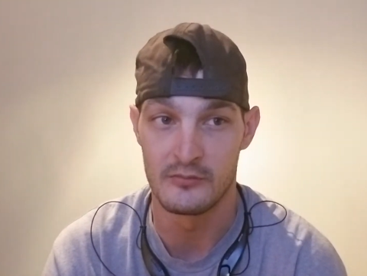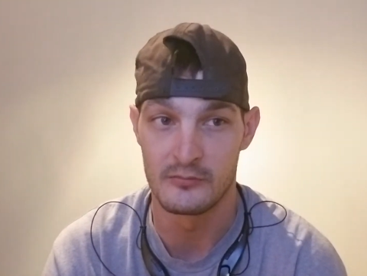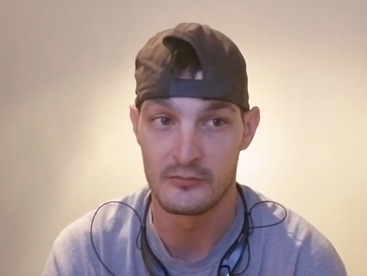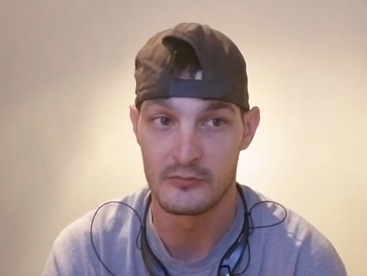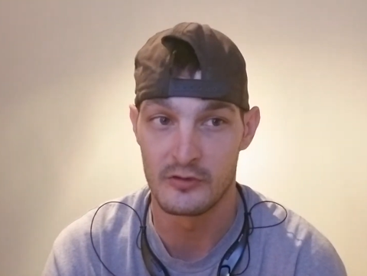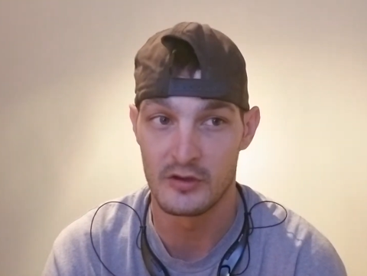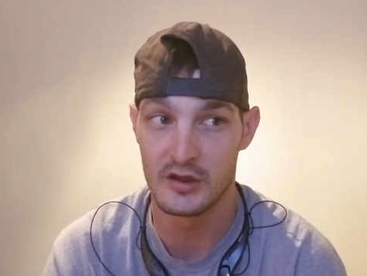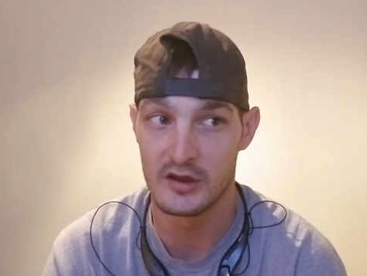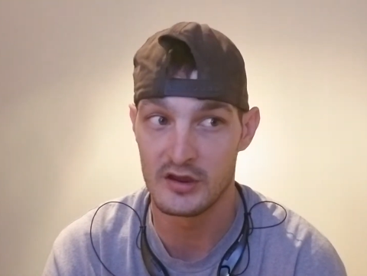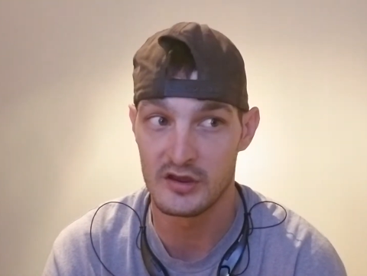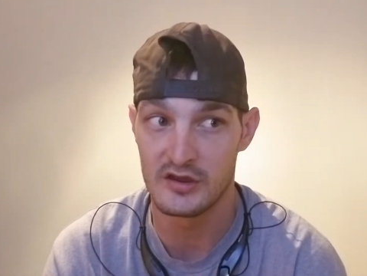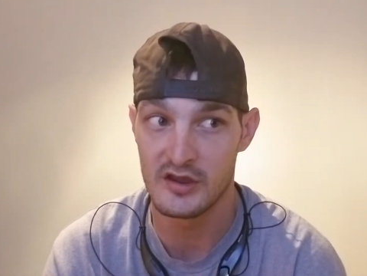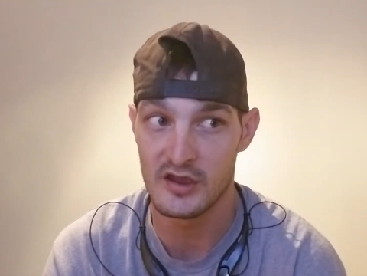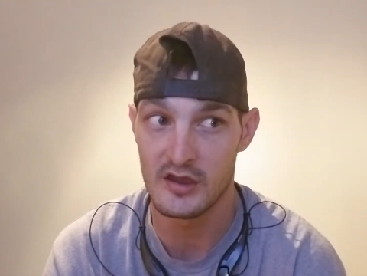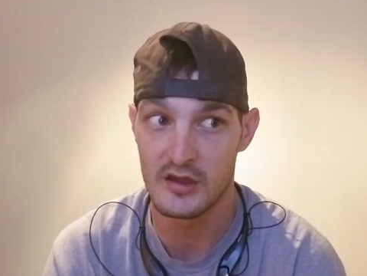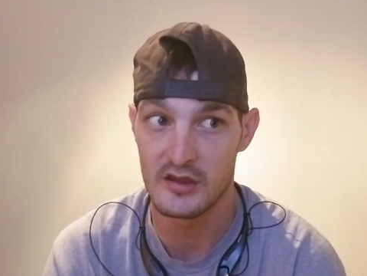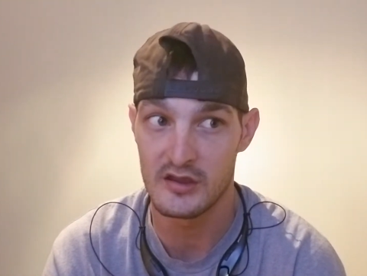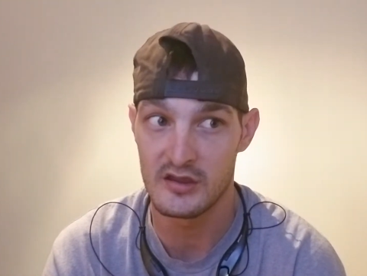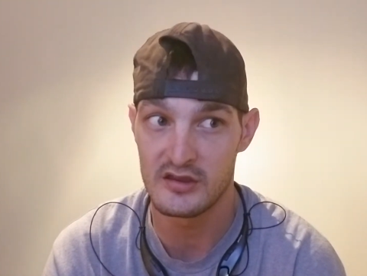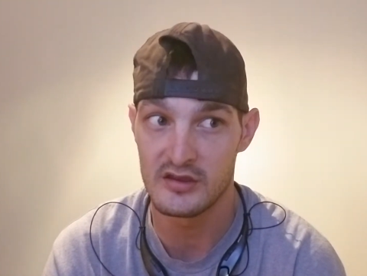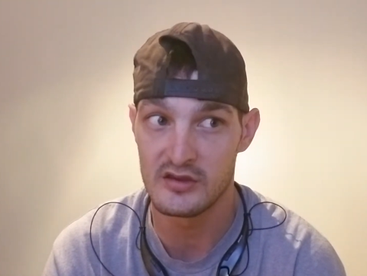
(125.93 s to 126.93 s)
Granted,
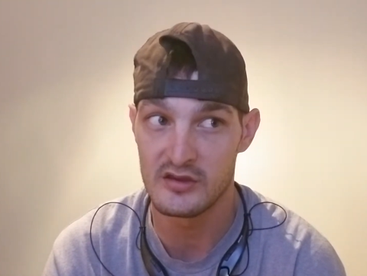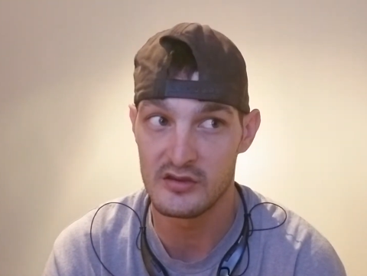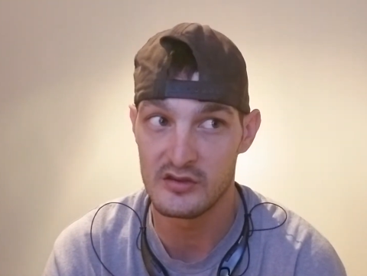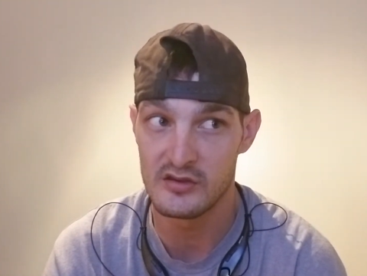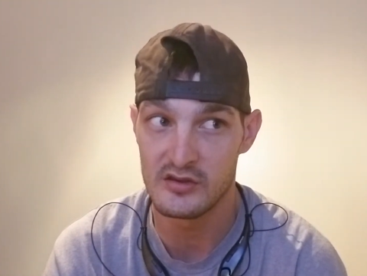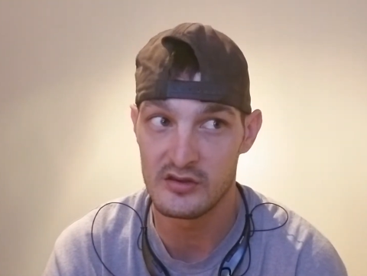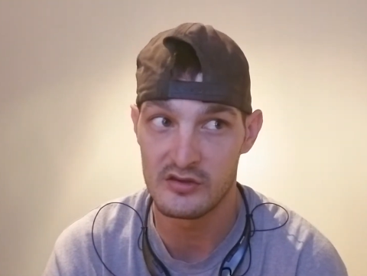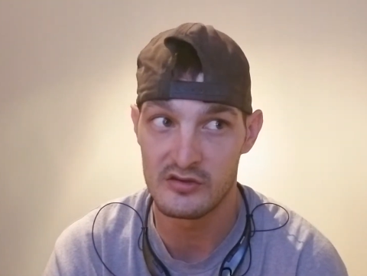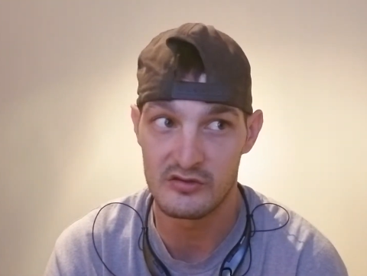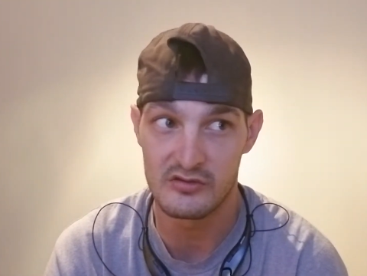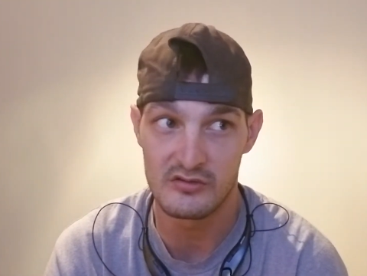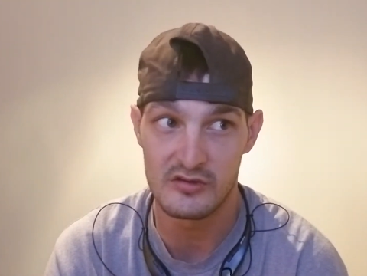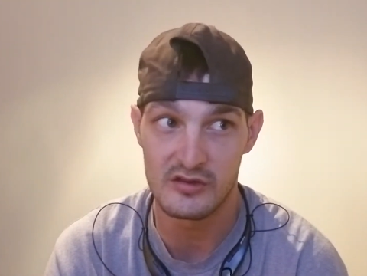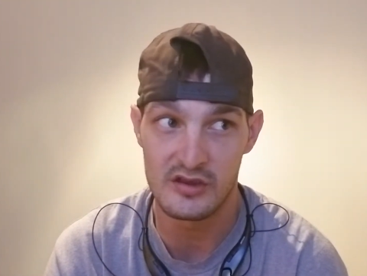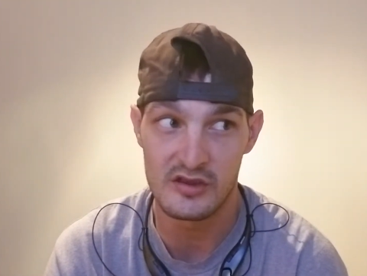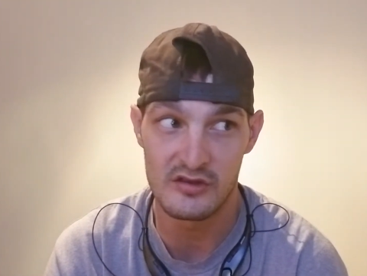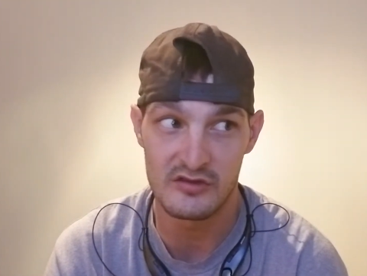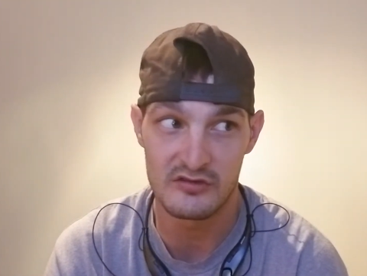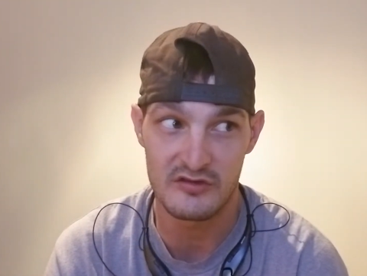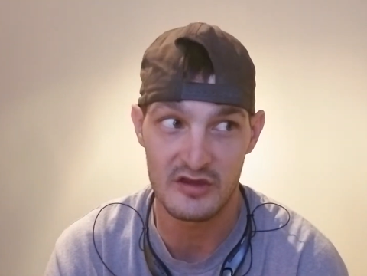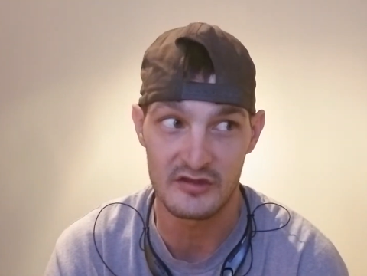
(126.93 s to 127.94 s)
yeah,
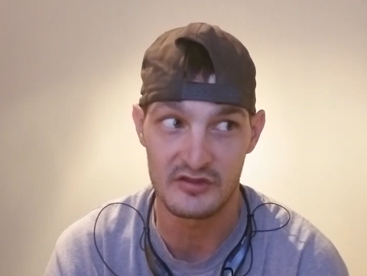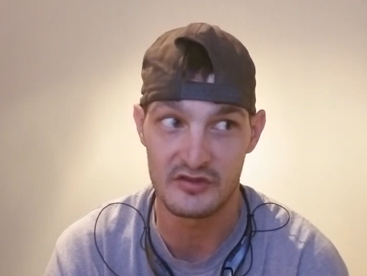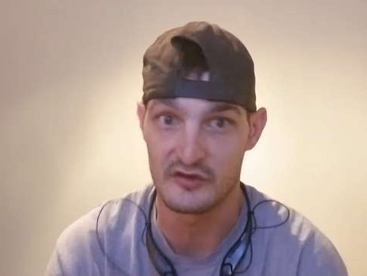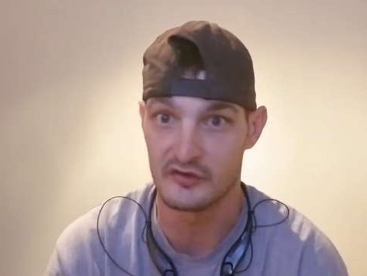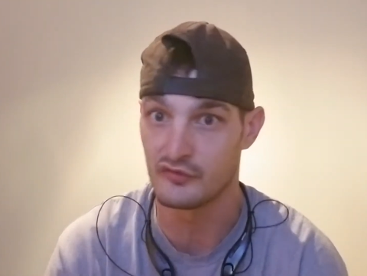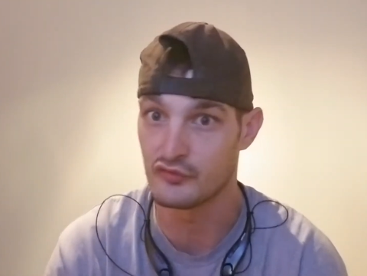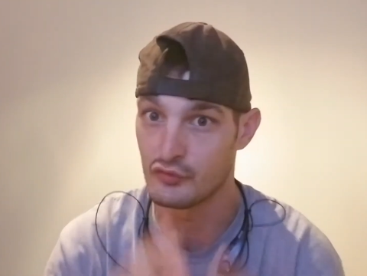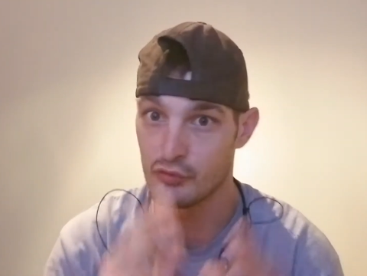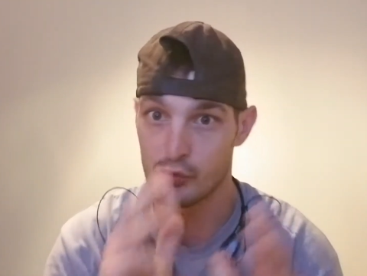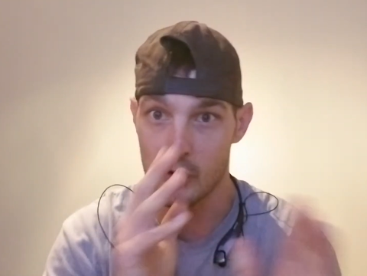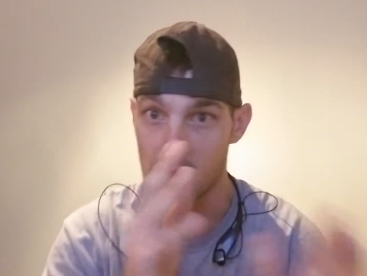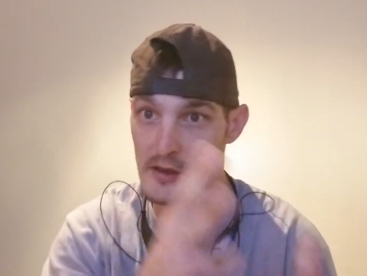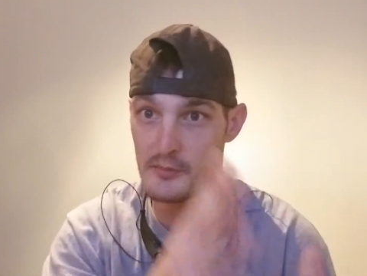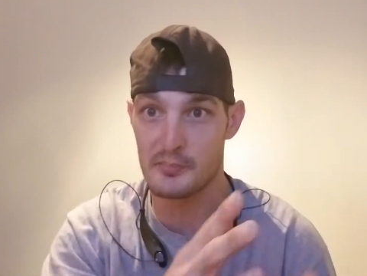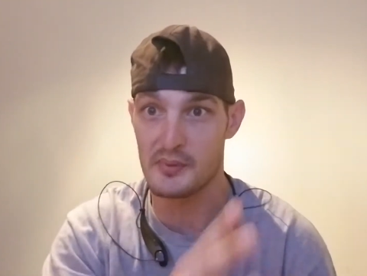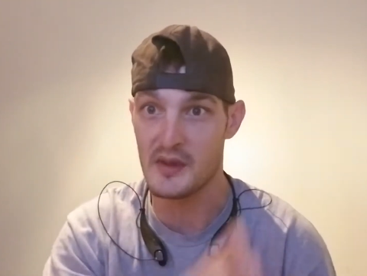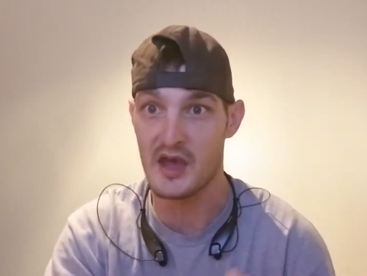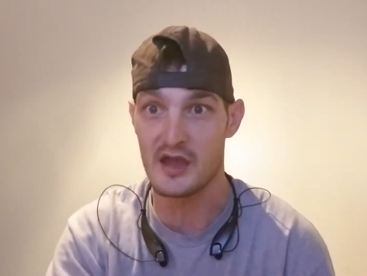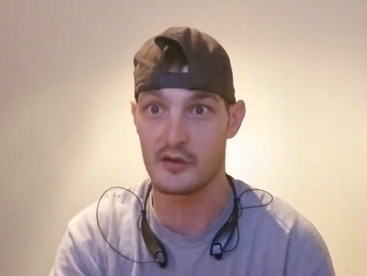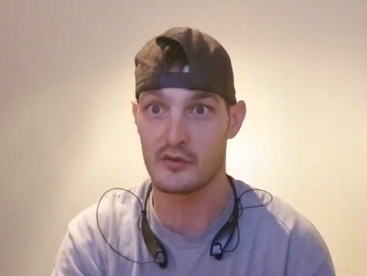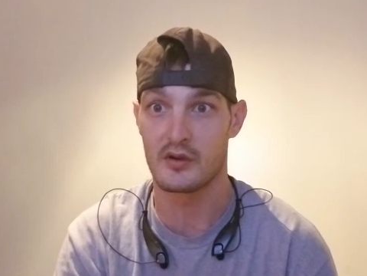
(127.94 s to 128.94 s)
he's got this great
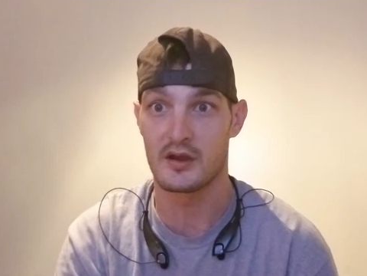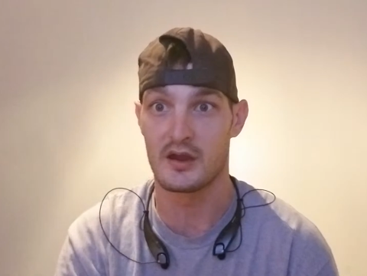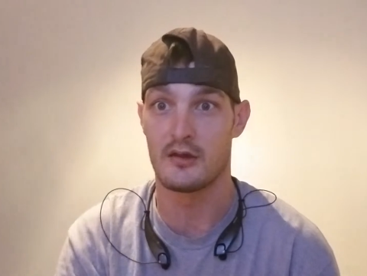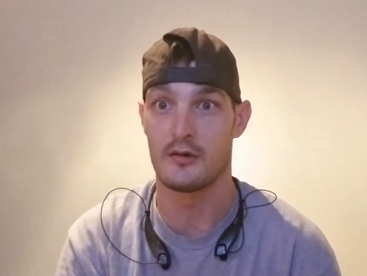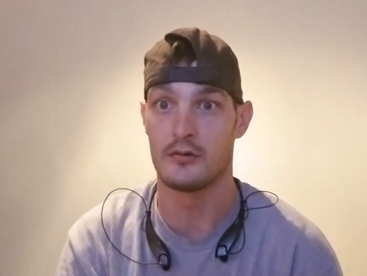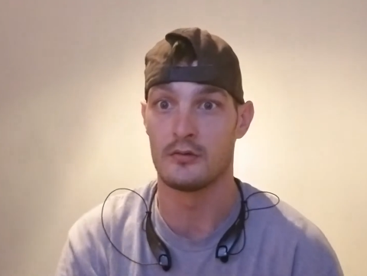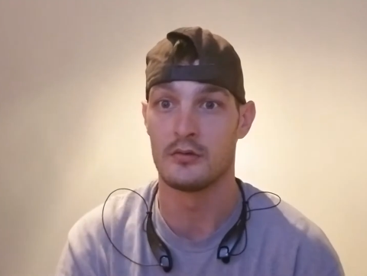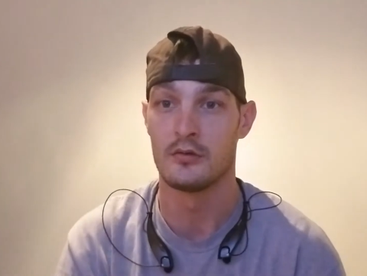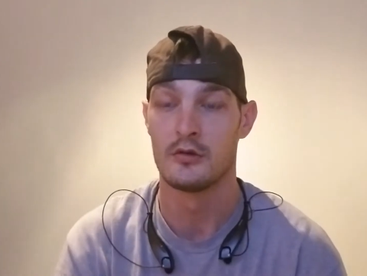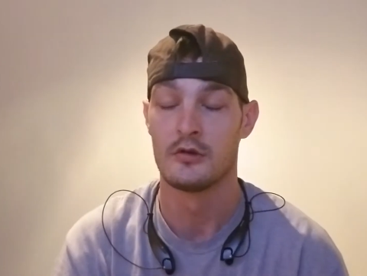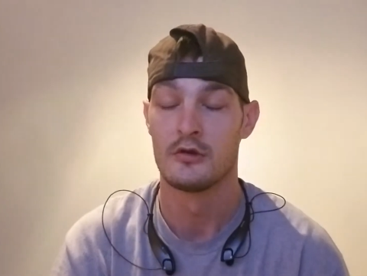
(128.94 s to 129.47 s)
background.